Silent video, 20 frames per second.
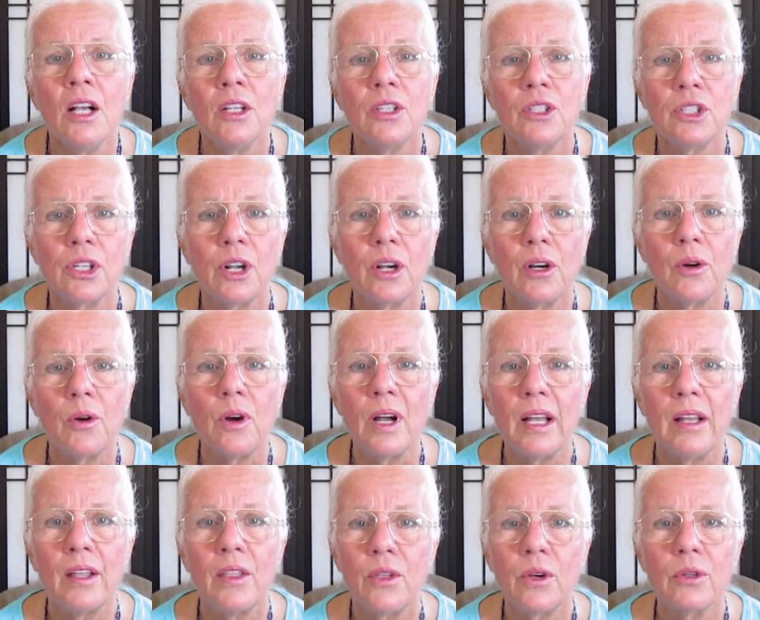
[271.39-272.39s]
So
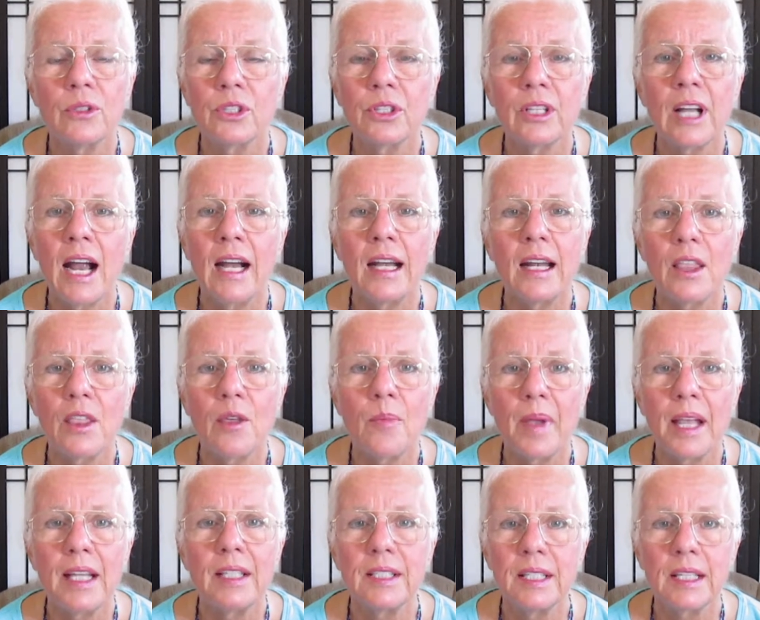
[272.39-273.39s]
those are kind of the
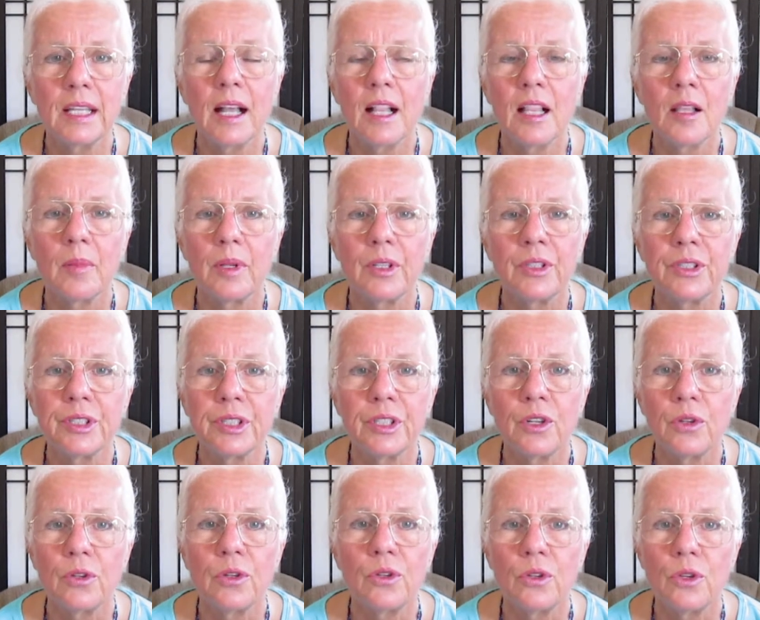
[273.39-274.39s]
basic elements.
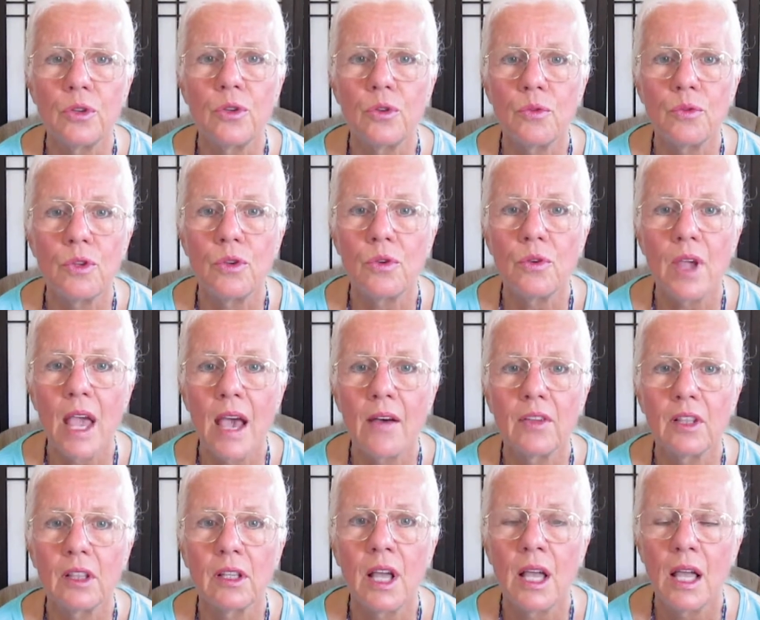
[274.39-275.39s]
You know, you
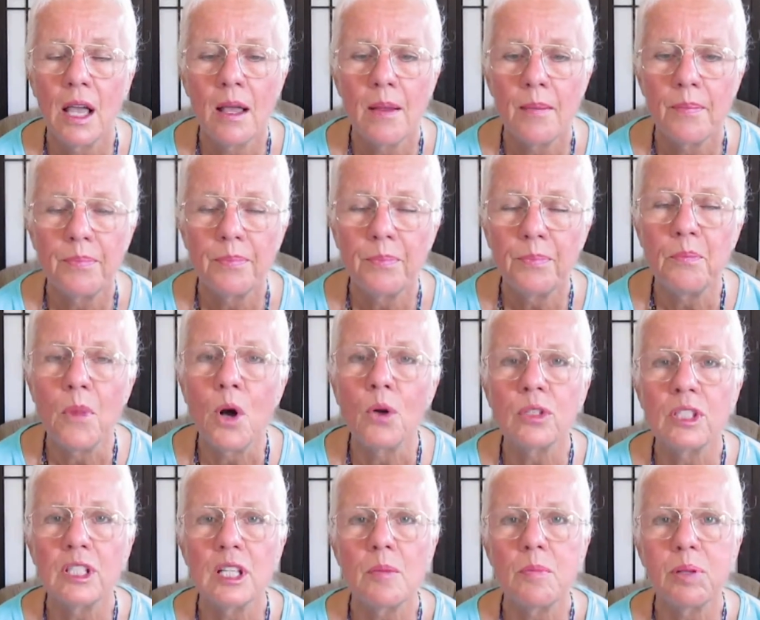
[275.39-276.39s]
have
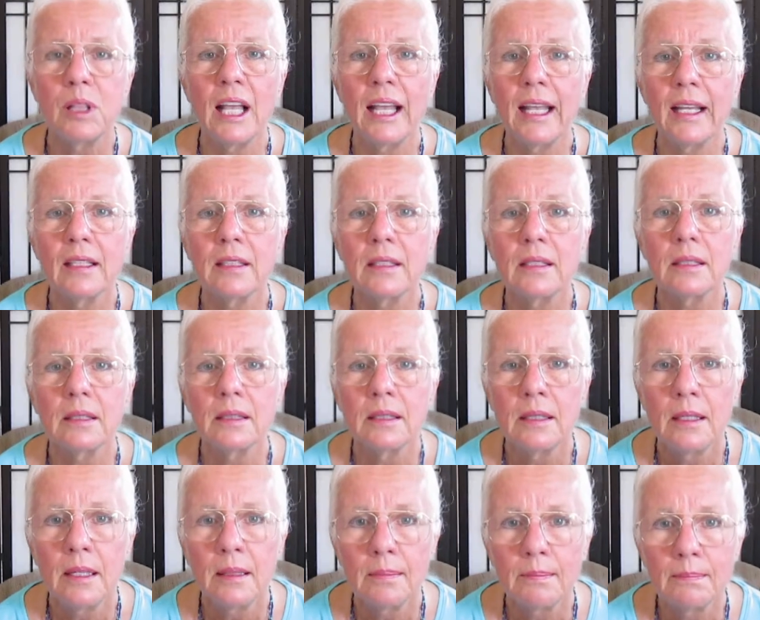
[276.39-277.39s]
mostly plants,
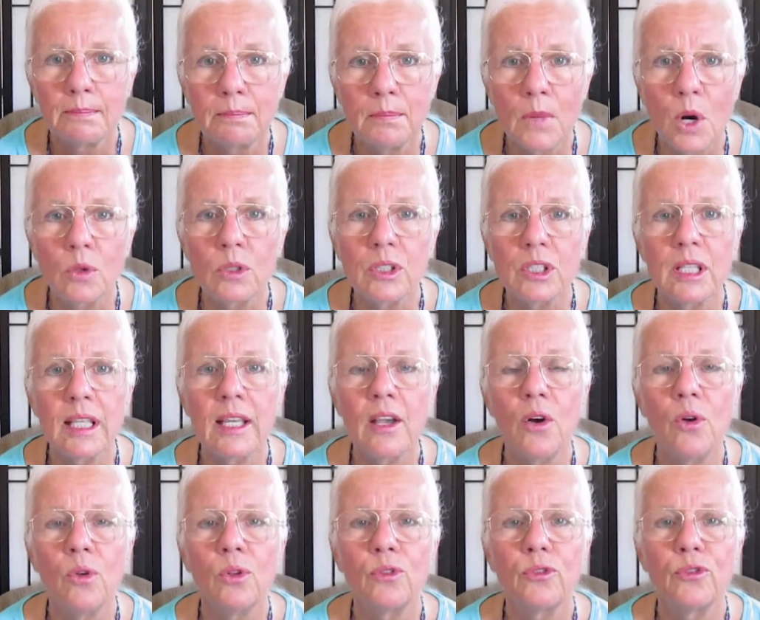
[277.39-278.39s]
mostly
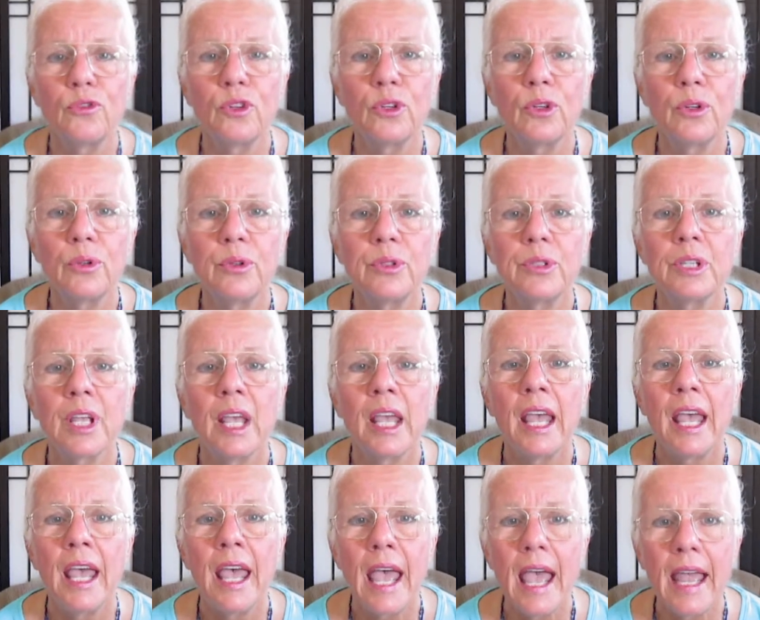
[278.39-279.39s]
whole foods,
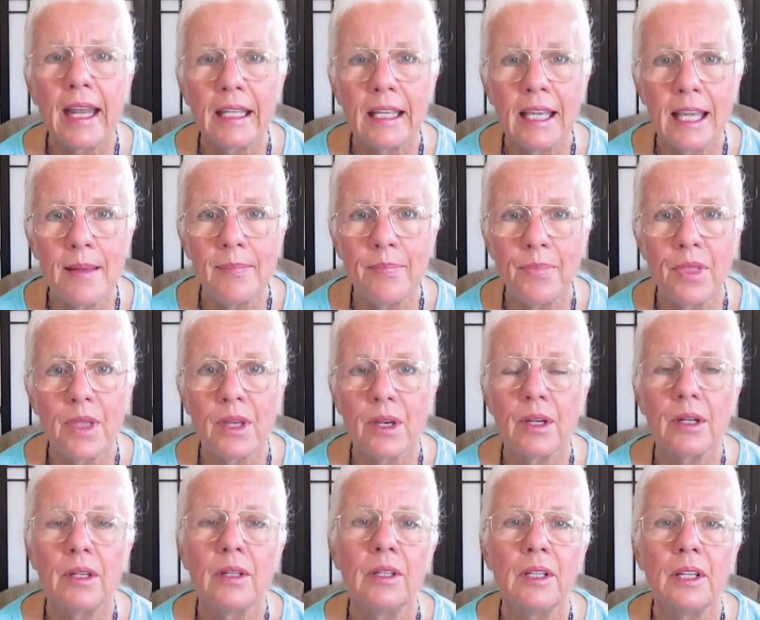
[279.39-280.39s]
and keep
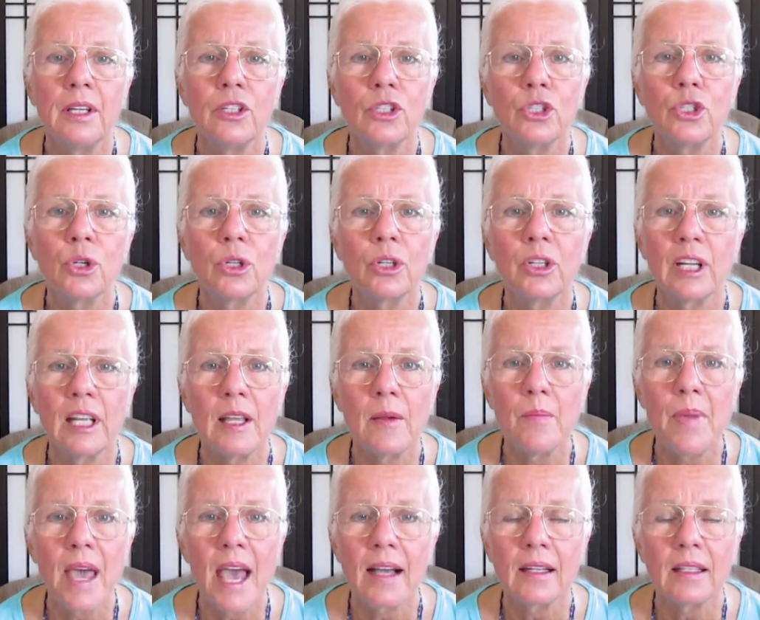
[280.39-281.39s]
the sugar
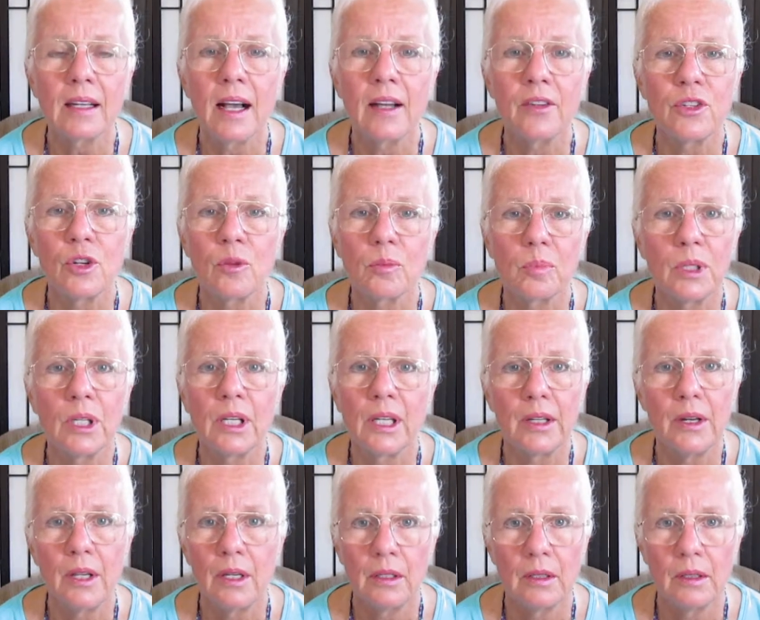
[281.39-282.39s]
impact on your
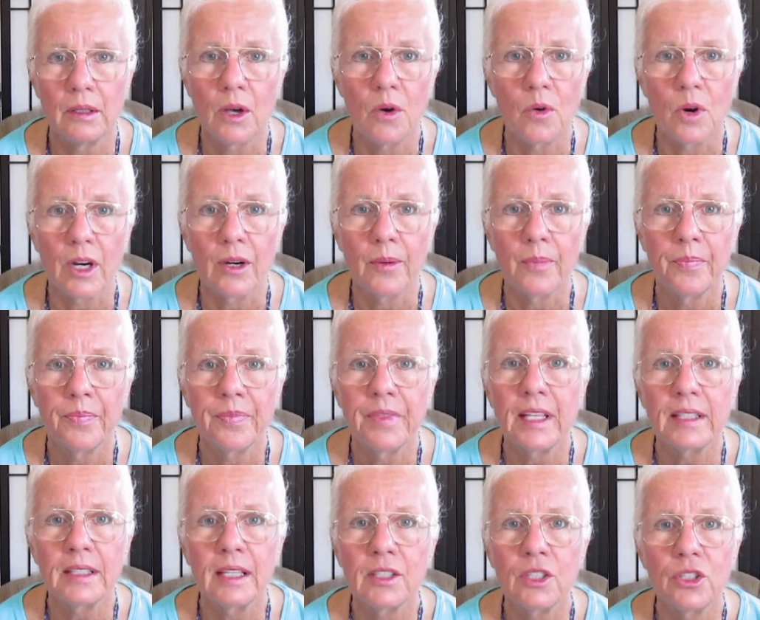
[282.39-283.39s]
blood lower.
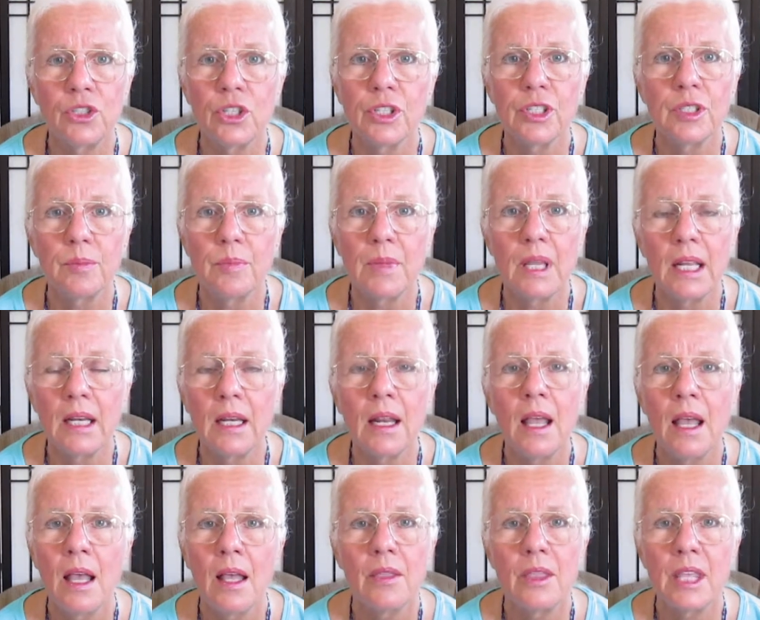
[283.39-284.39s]
That doesn't just mean
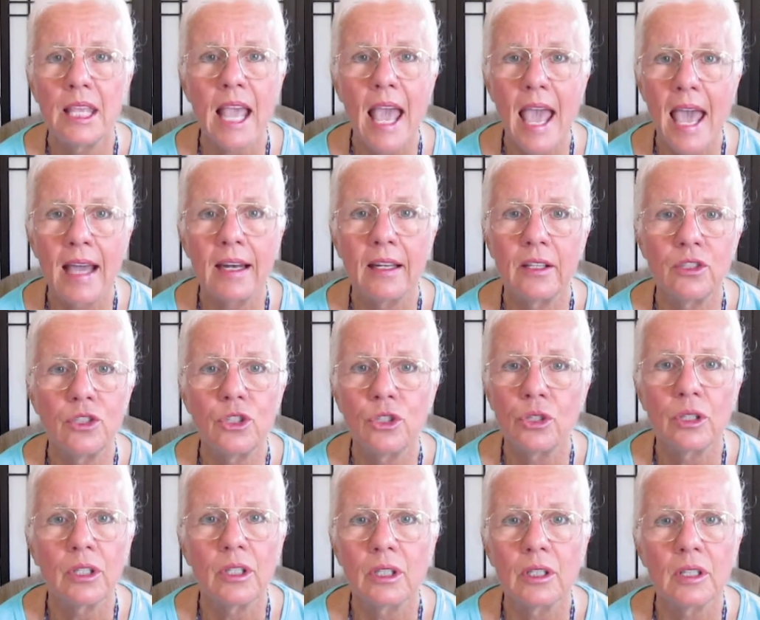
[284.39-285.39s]
the added
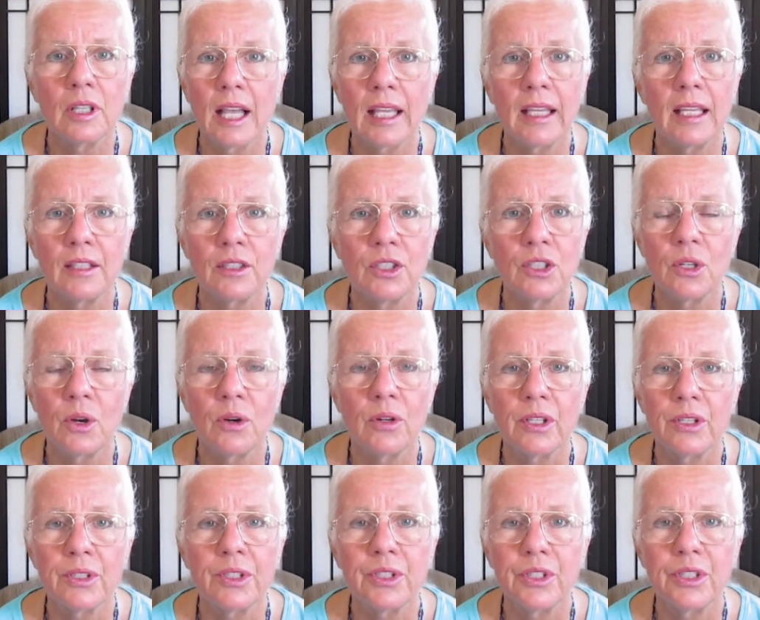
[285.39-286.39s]
sugar like in
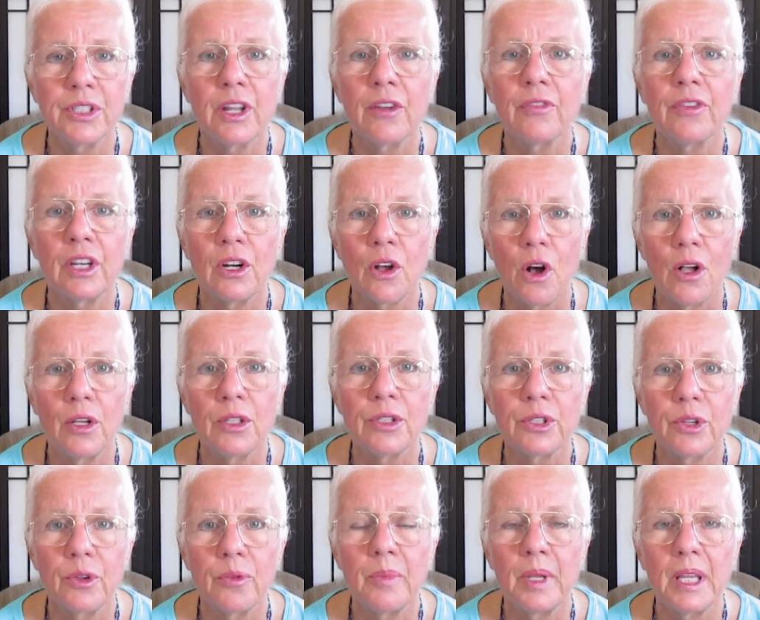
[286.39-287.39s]
sodas and stuff. It
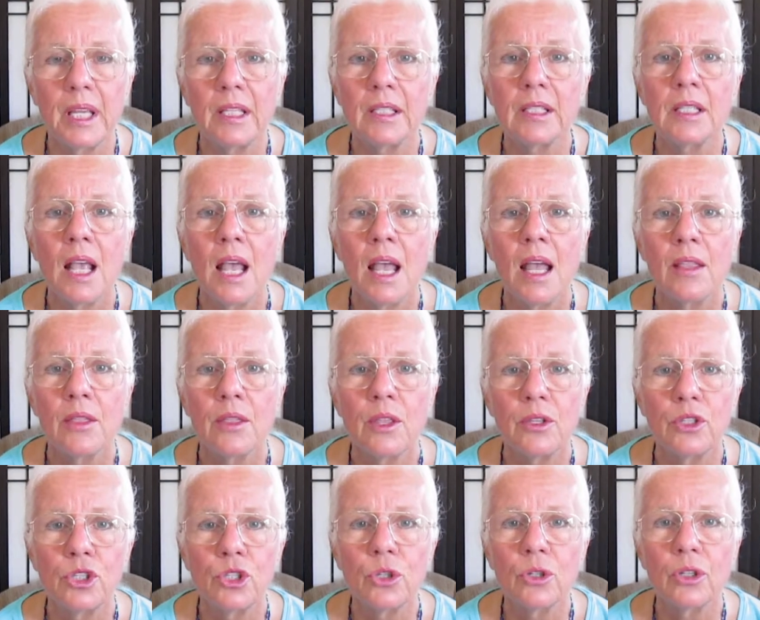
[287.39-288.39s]
also means
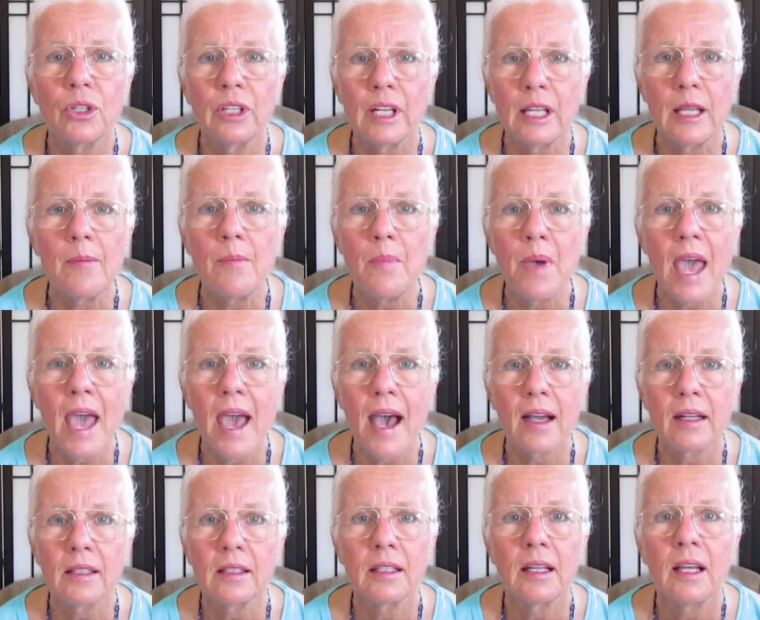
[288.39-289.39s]
the sugar
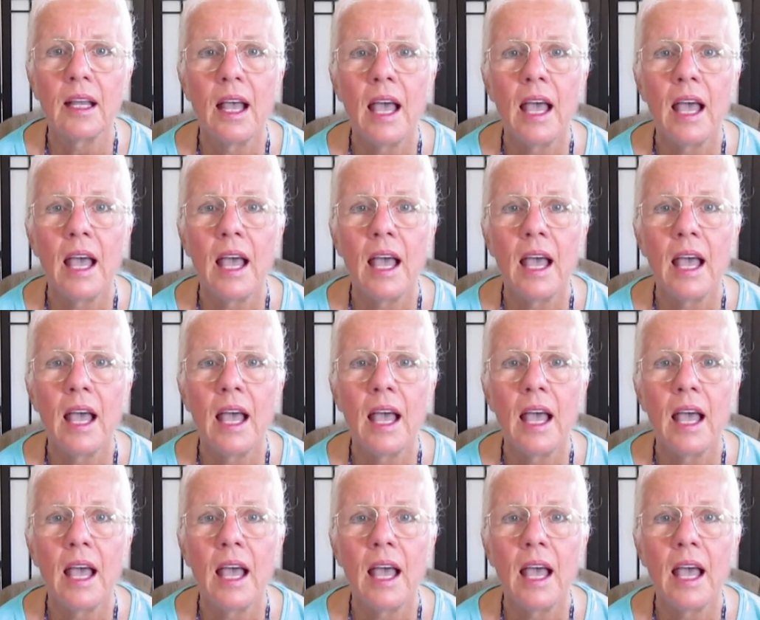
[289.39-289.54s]
impact.